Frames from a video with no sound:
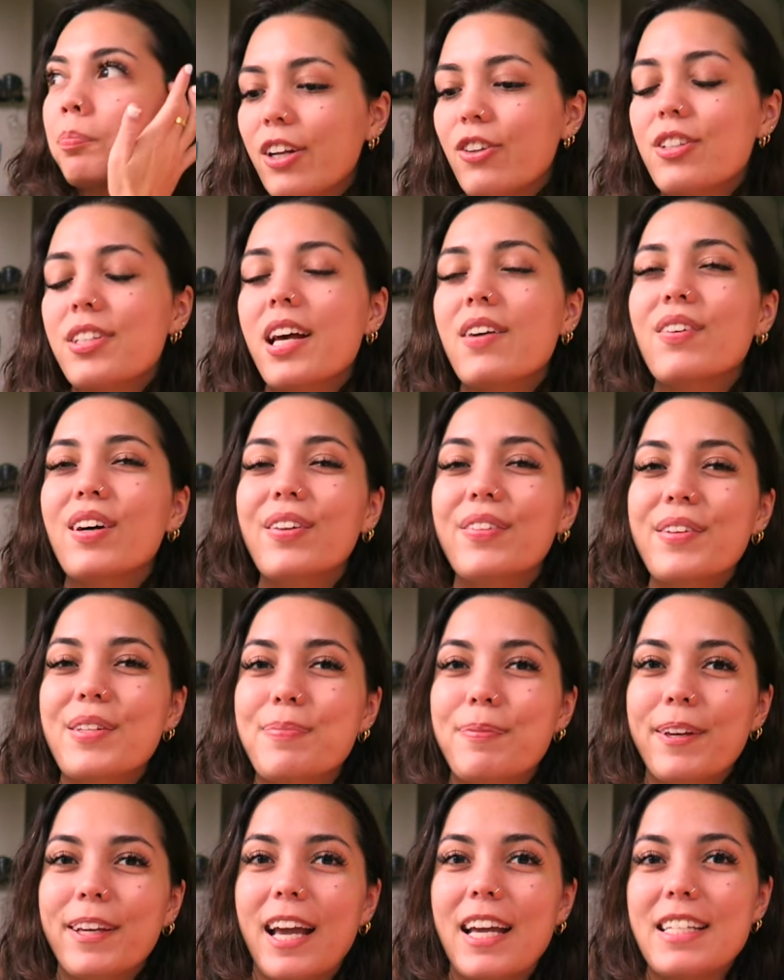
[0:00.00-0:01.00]
I just have all
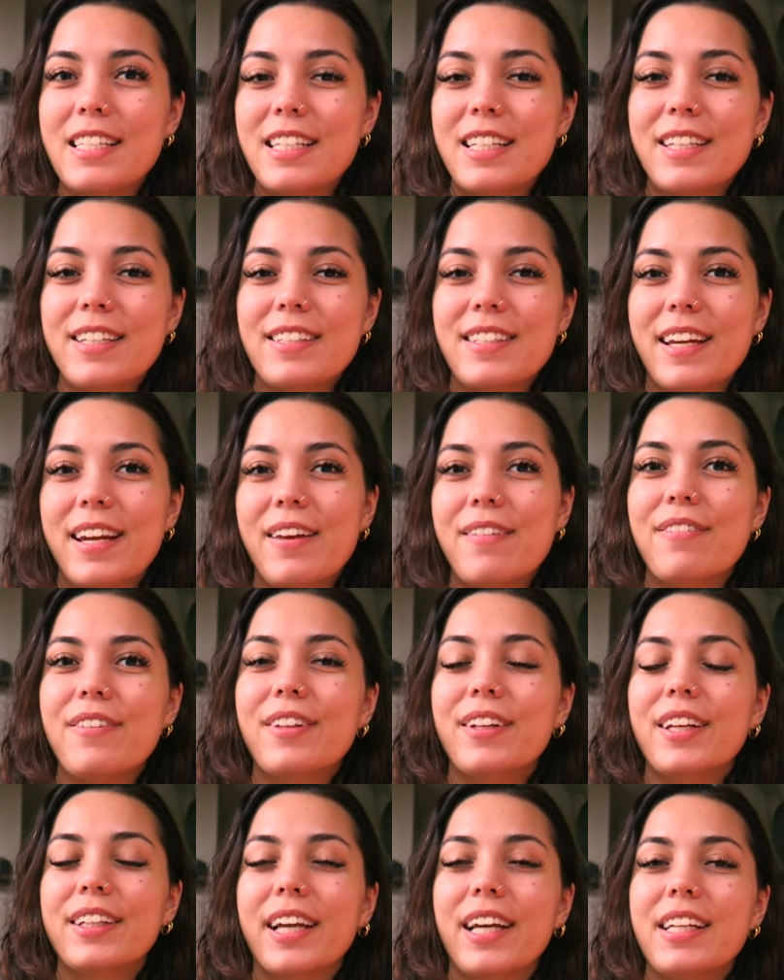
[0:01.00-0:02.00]
these big ideas, and I
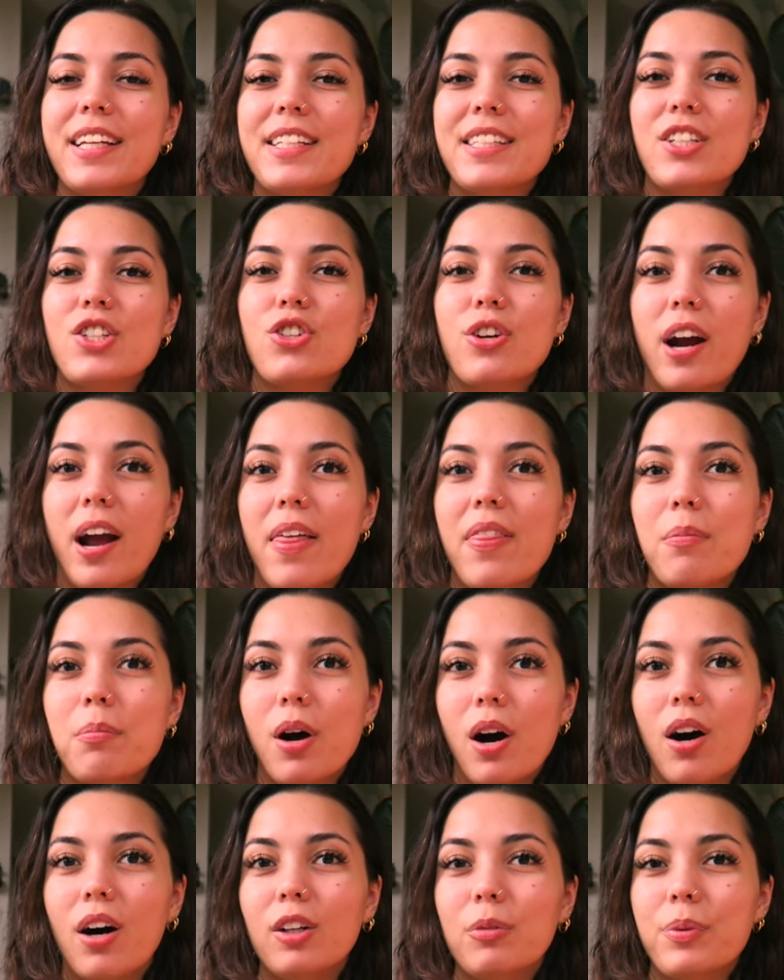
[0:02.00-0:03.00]
feel like I need to try them
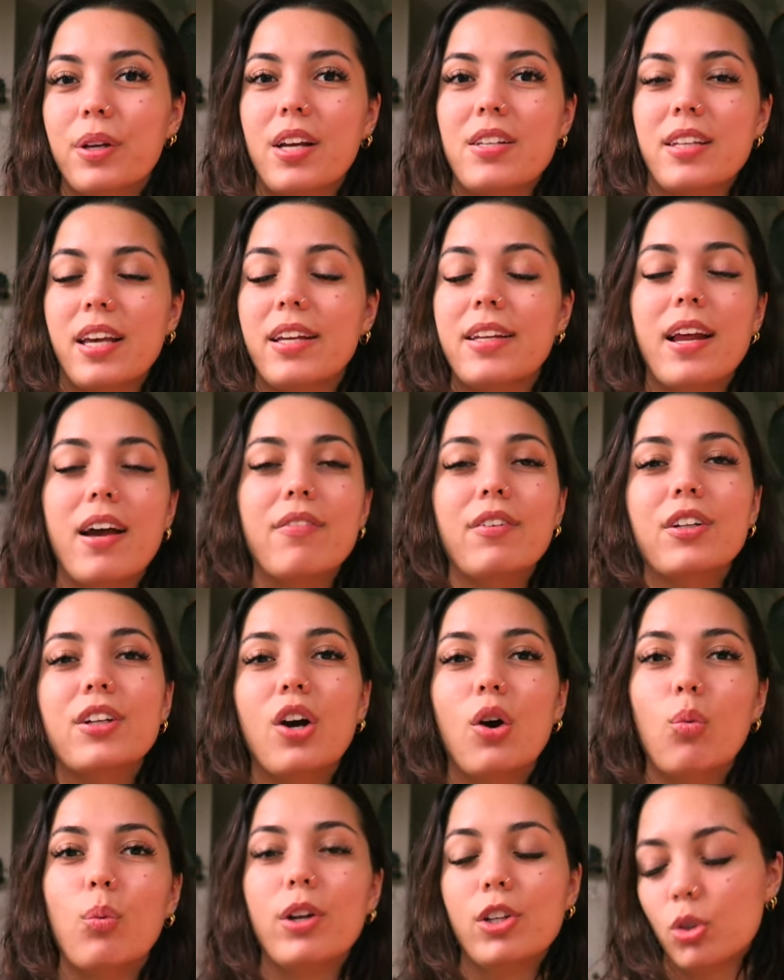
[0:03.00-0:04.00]
all because I never
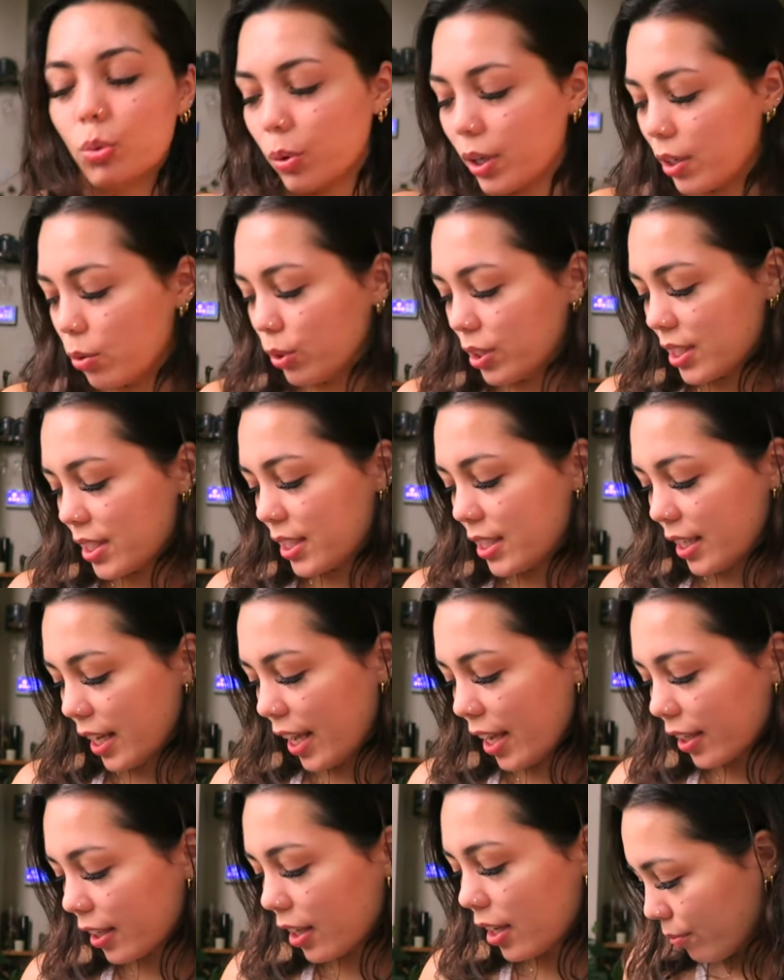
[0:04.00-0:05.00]
know which one will
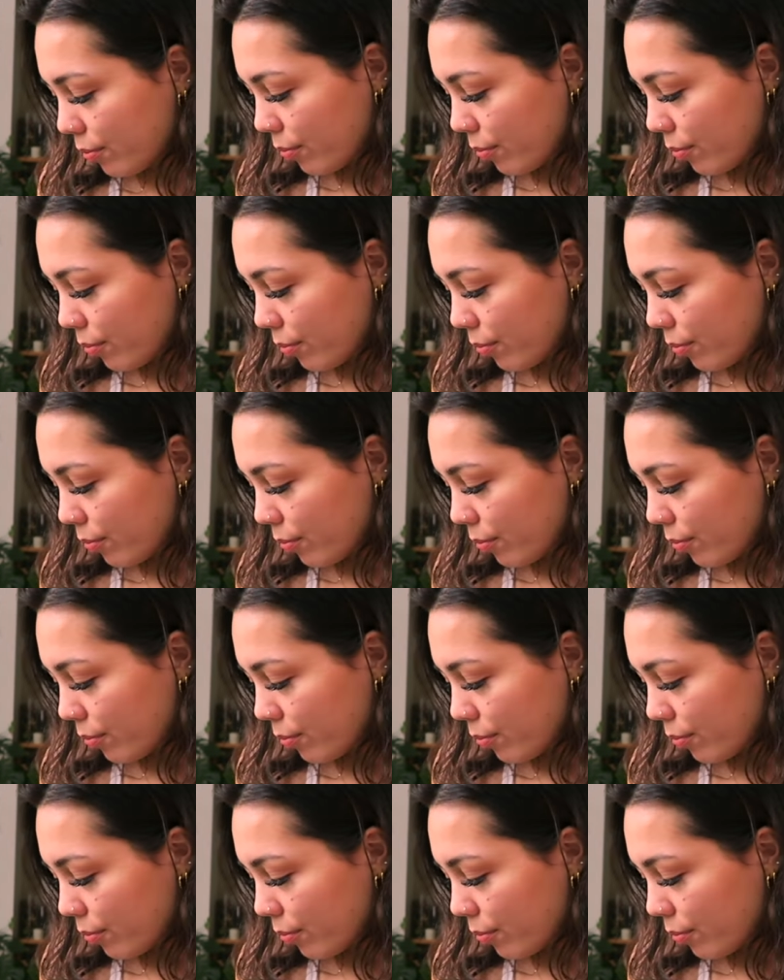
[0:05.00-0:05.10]
stick.